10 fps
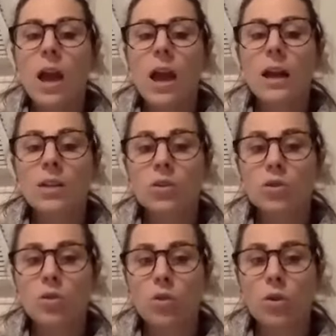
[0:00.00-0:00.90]
and I
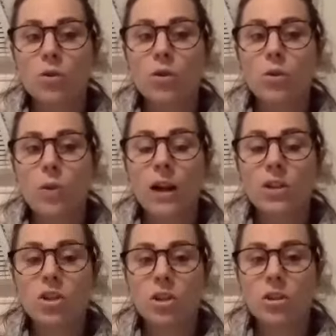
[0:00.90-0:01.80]
scroll to where I
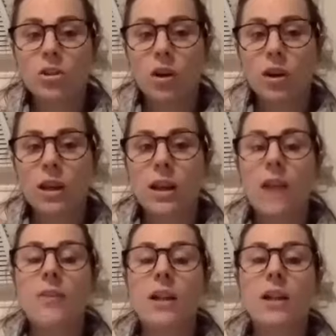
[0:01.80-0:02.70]
just started,
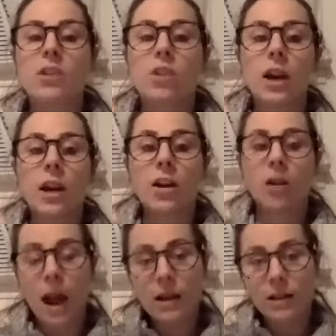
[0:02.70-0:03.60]
and then I start
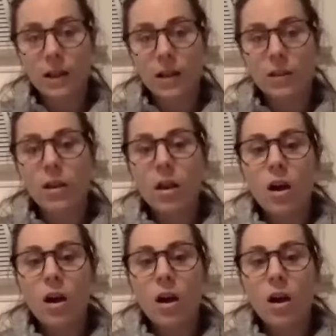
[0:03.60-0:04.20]
interacting.